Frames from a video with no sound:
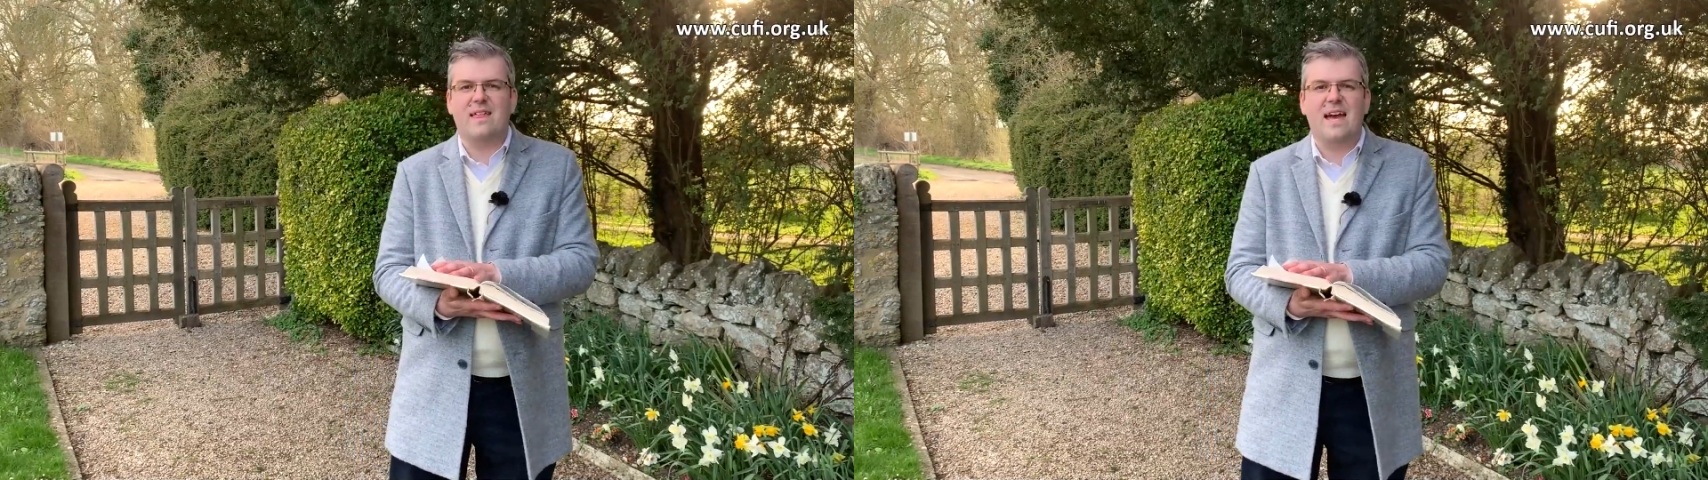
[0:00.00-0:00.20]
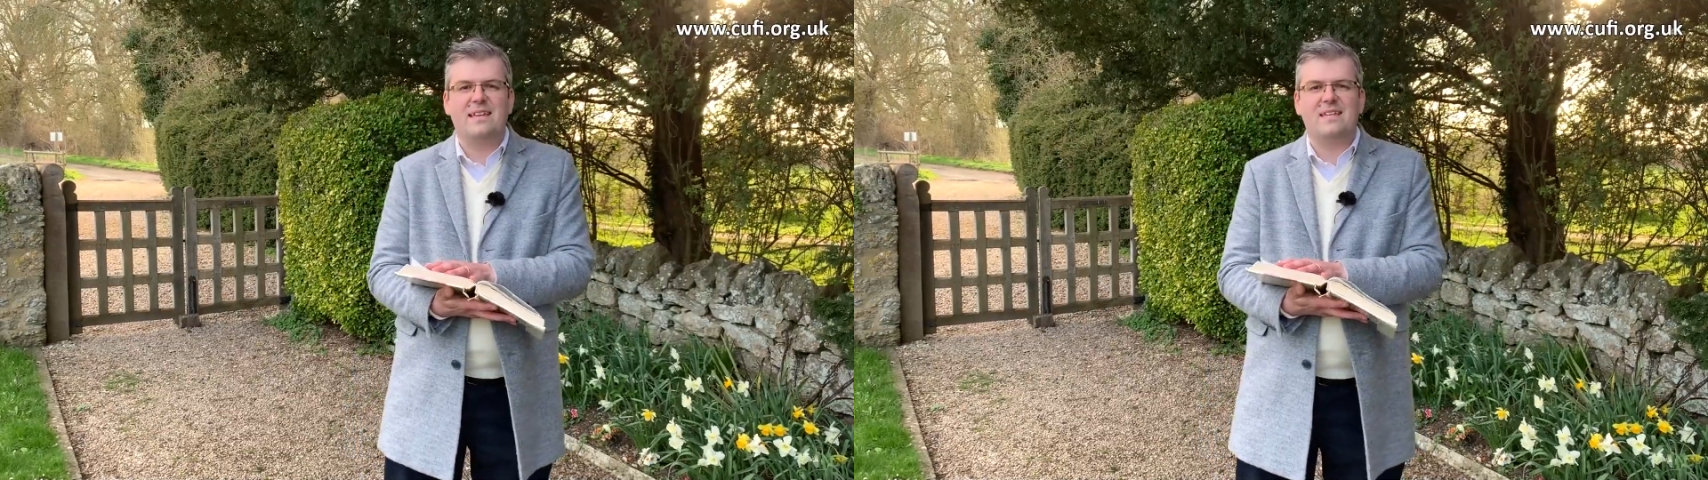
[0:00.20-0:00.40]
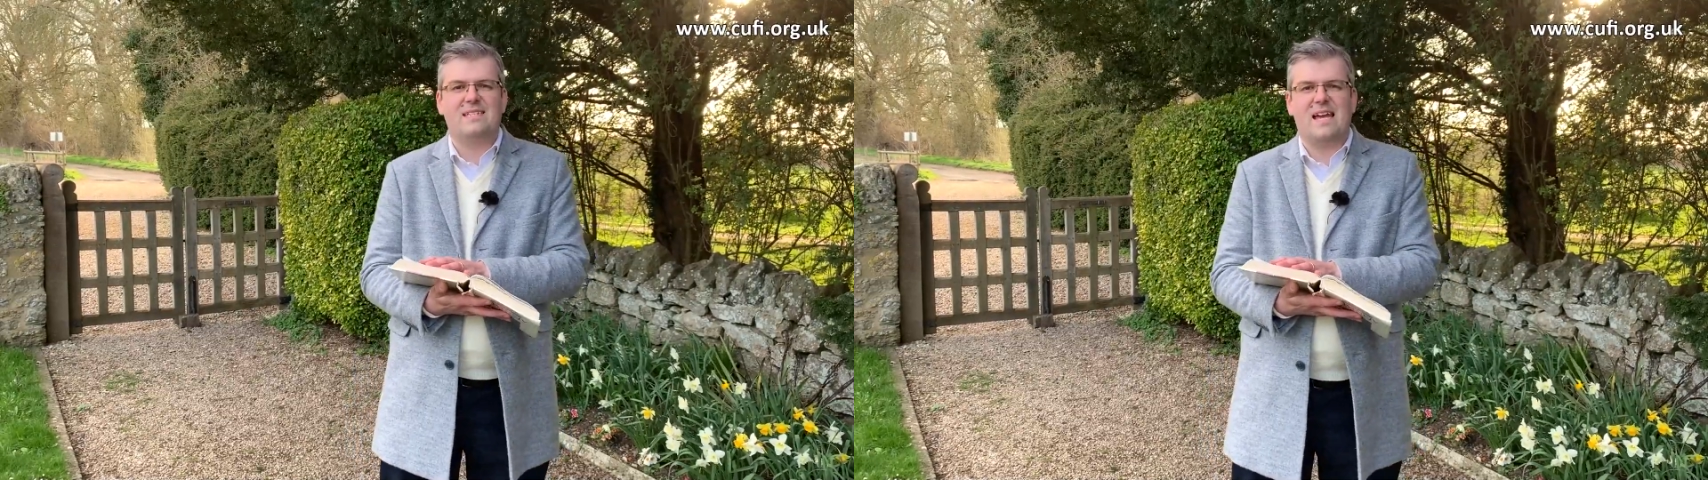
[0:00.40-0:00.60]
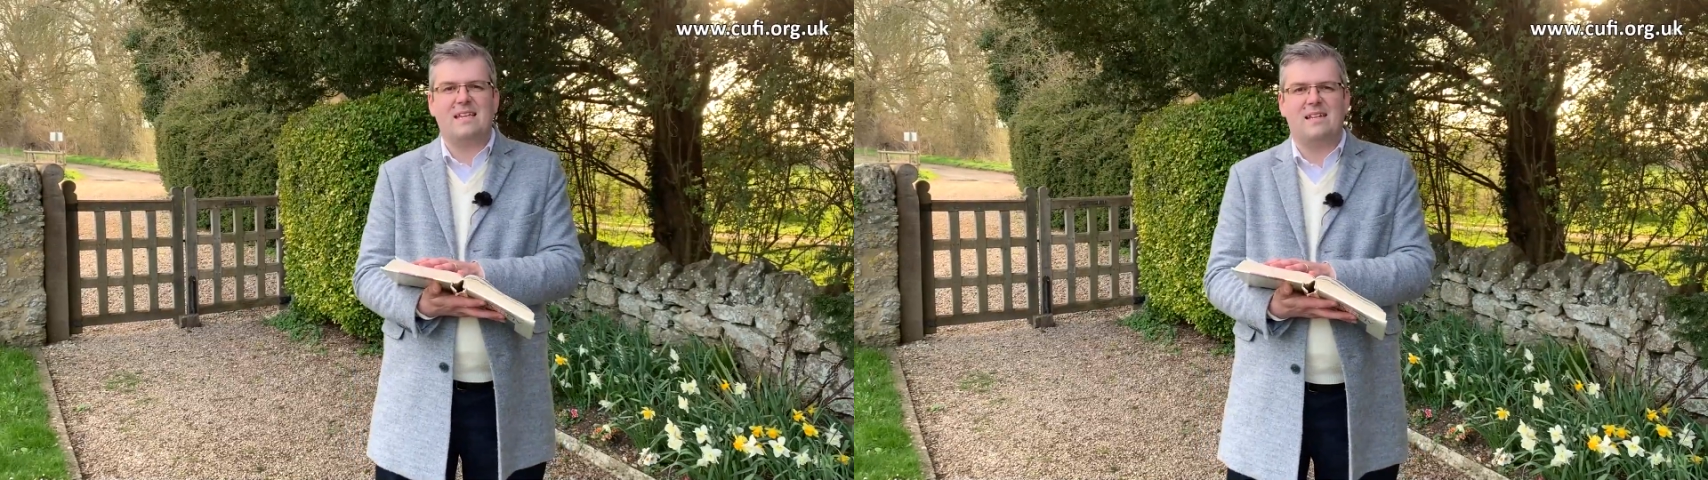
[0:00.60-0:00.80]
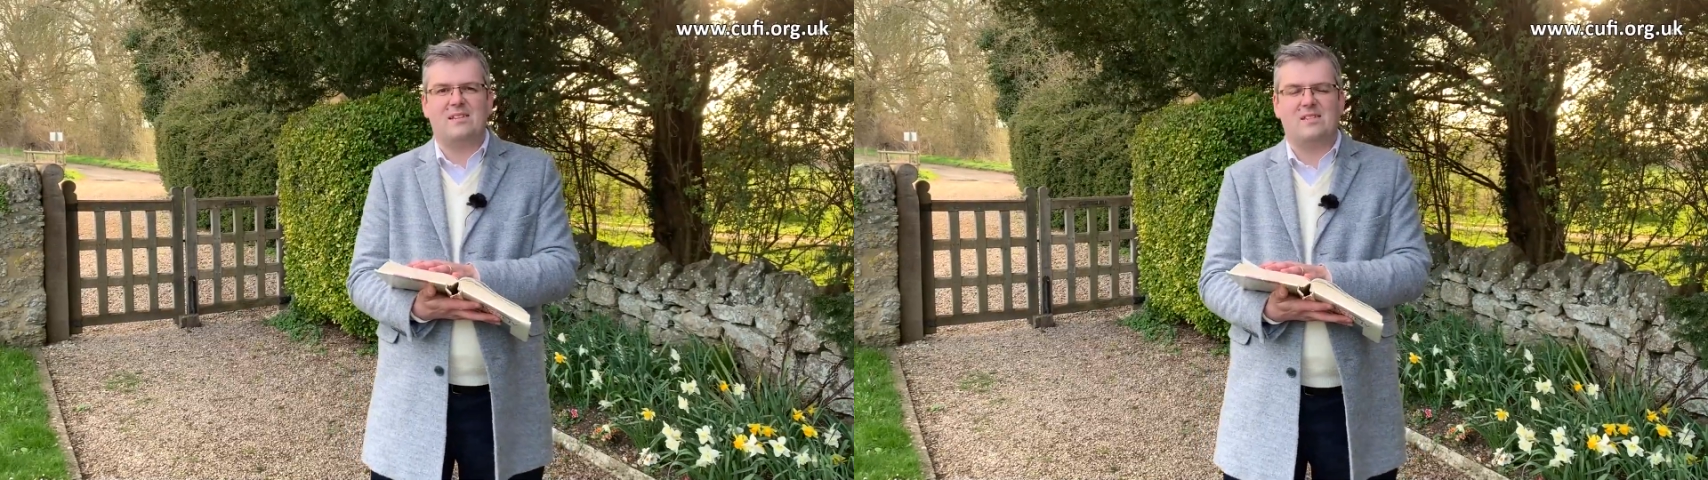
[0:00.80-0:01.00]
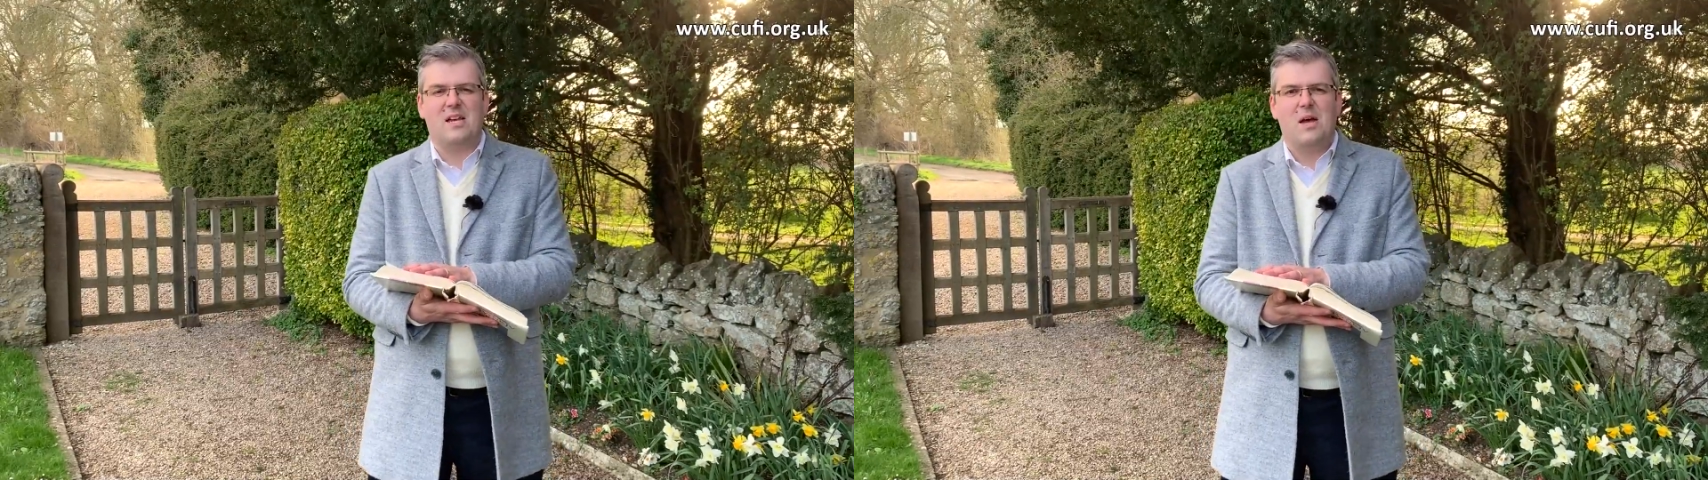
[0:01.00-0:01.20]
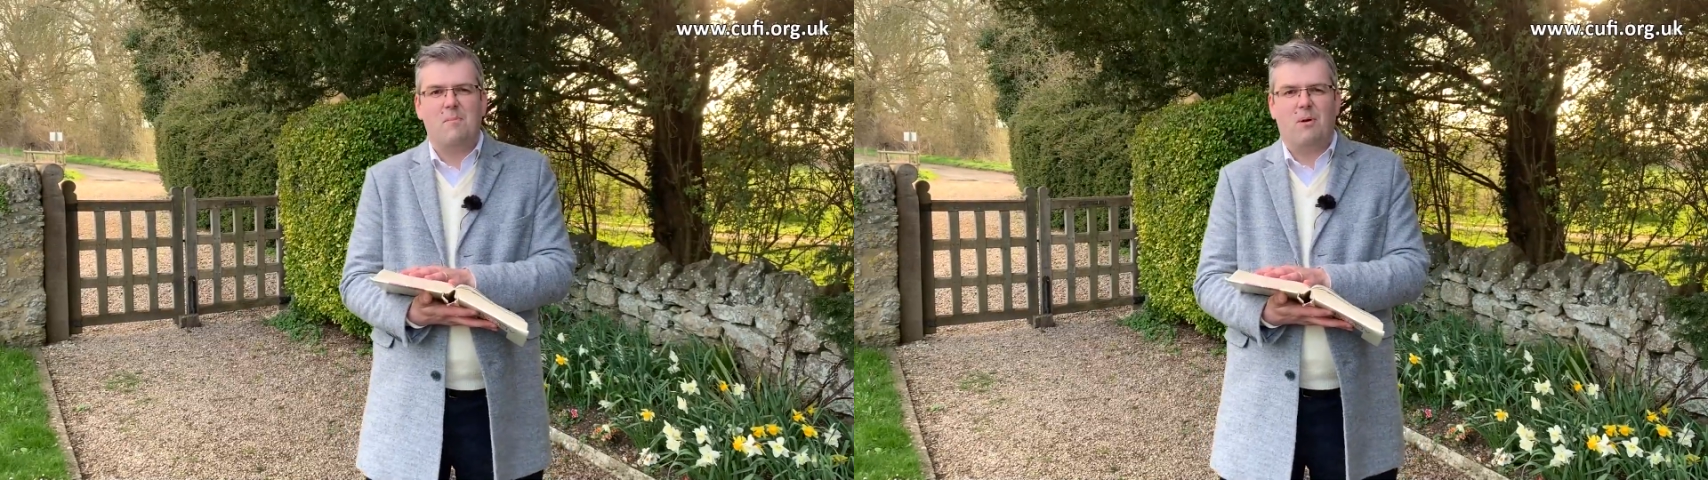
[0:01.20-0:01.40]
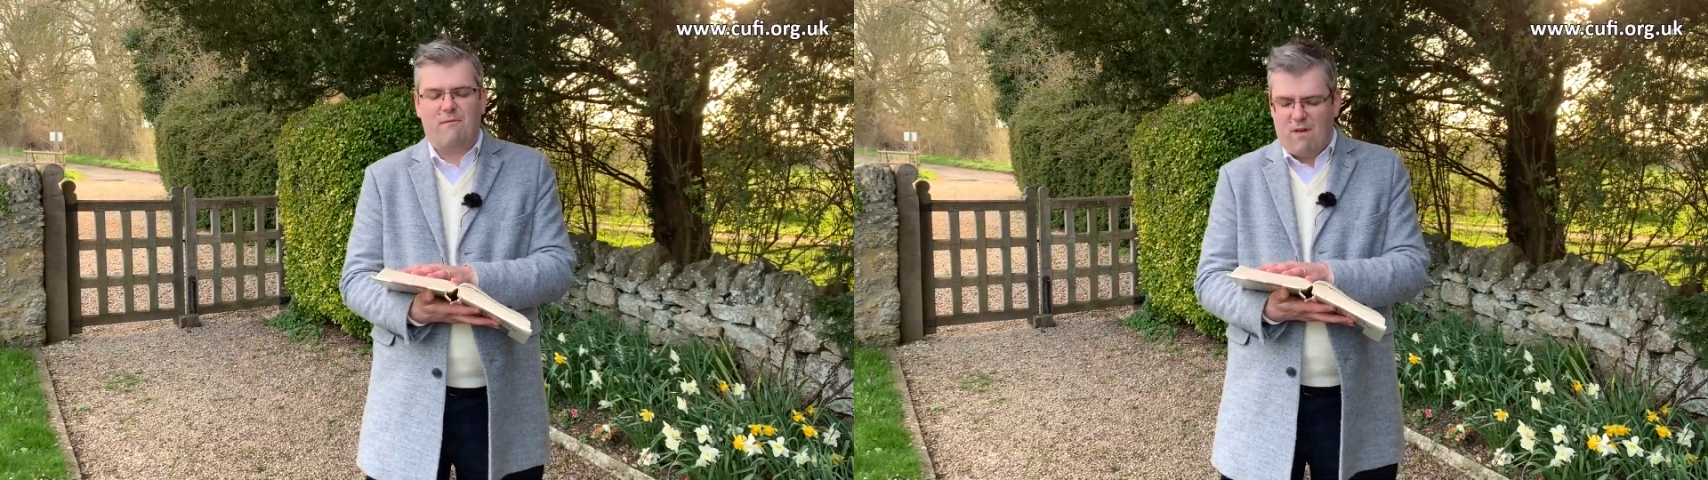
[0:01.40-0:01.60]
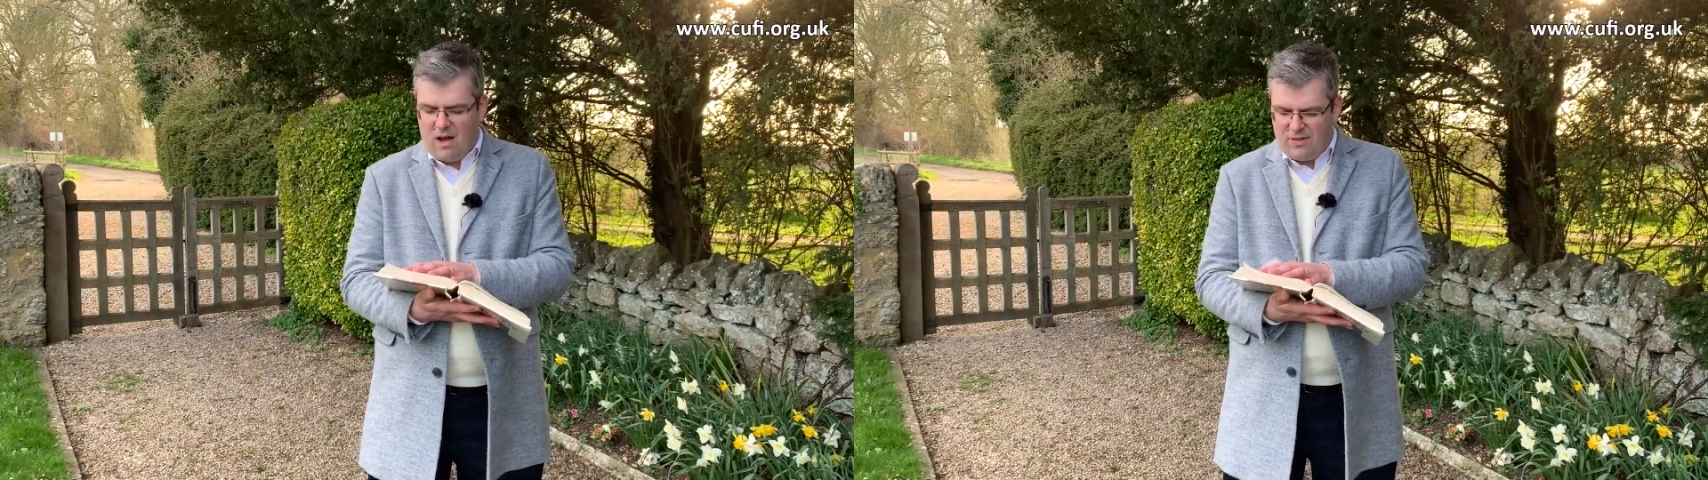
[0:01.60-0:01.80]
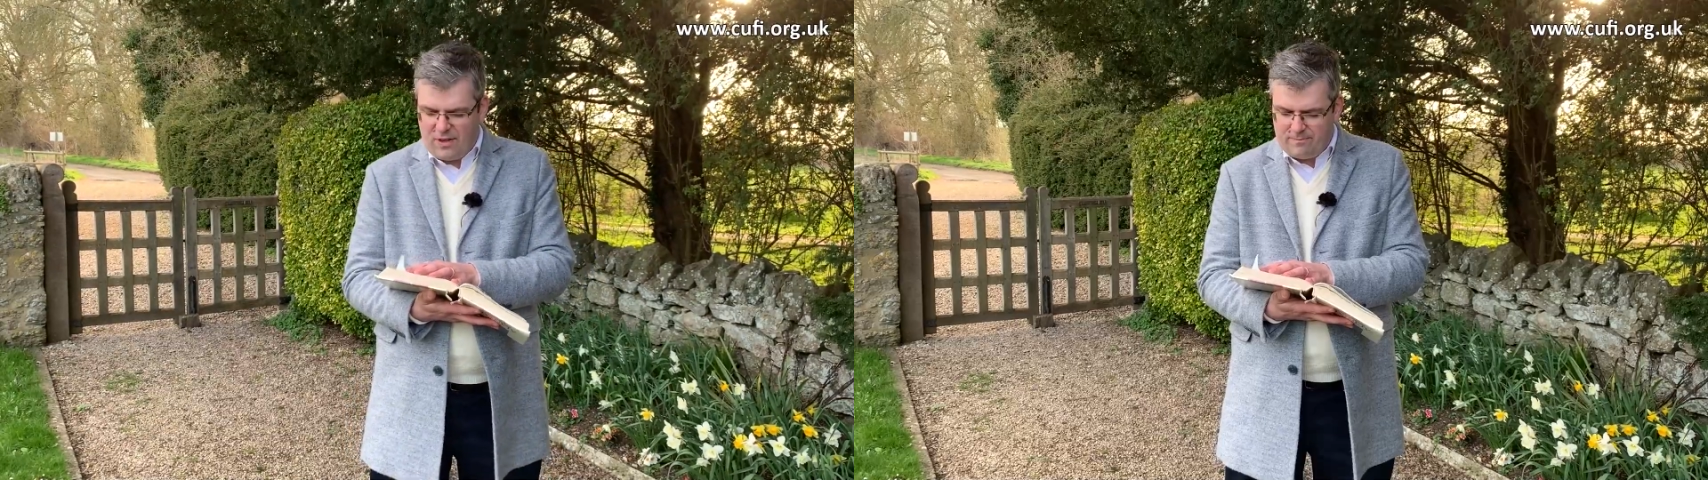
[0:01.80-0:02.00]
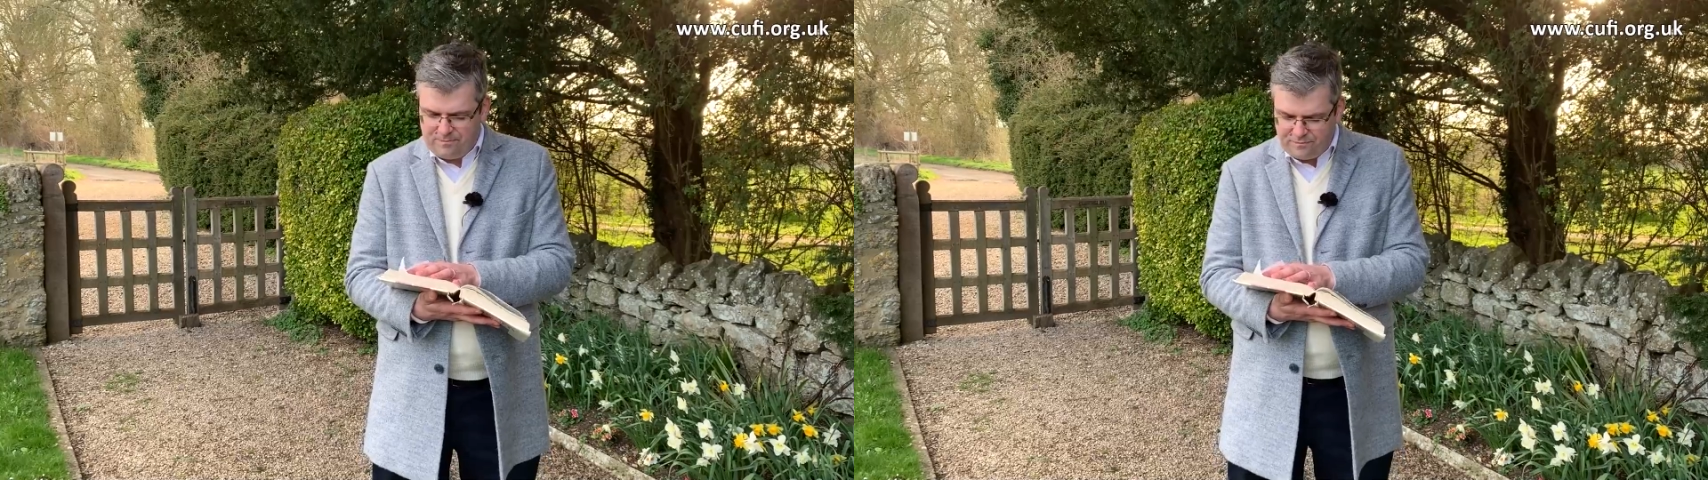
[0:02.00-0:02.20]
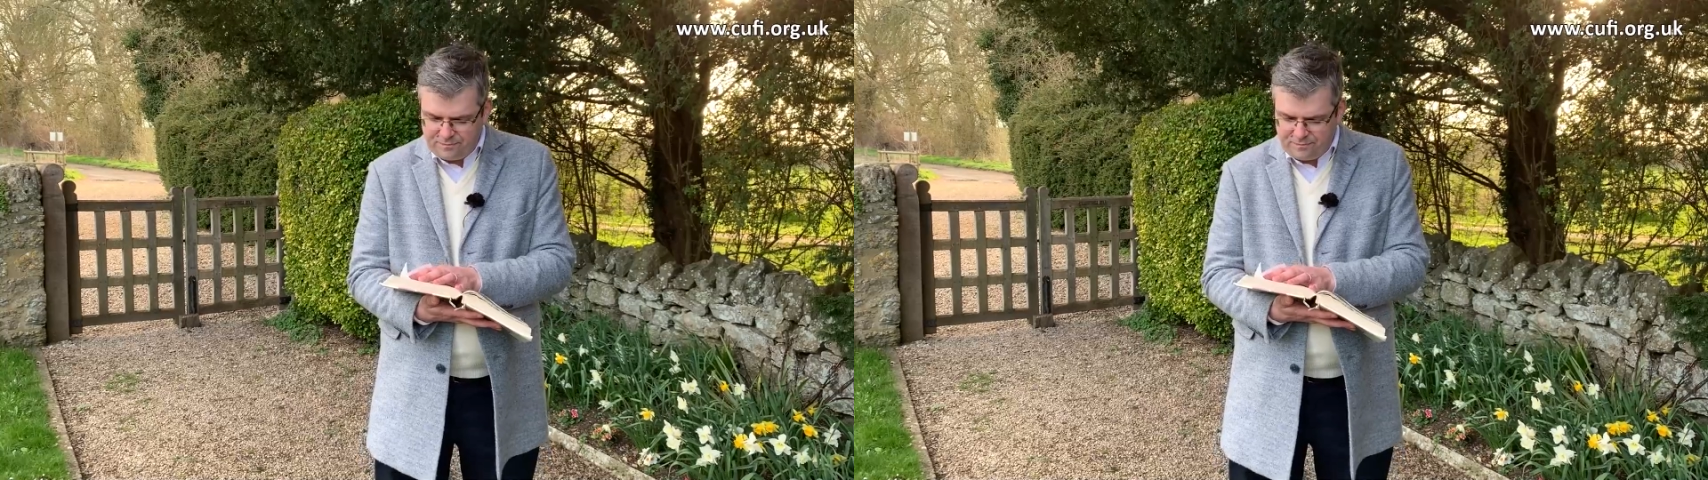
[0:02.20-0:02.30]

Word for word: their descendants, but rather